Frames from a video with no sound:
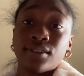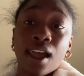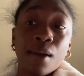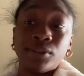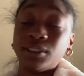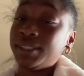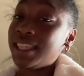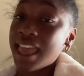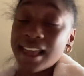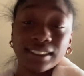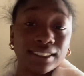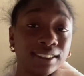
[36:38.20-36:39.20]
I'm going to be
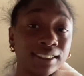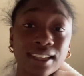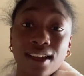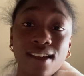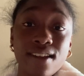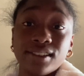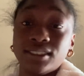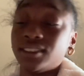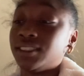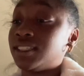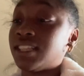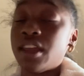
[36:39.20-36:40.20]
this. Just
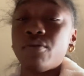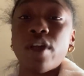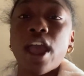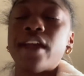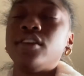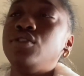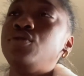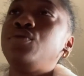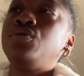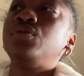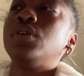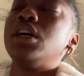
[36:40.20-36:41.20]
the same way I
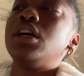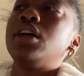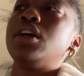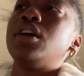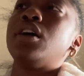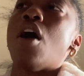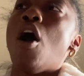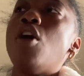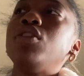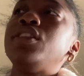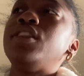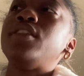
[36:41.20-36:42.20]
knew all of the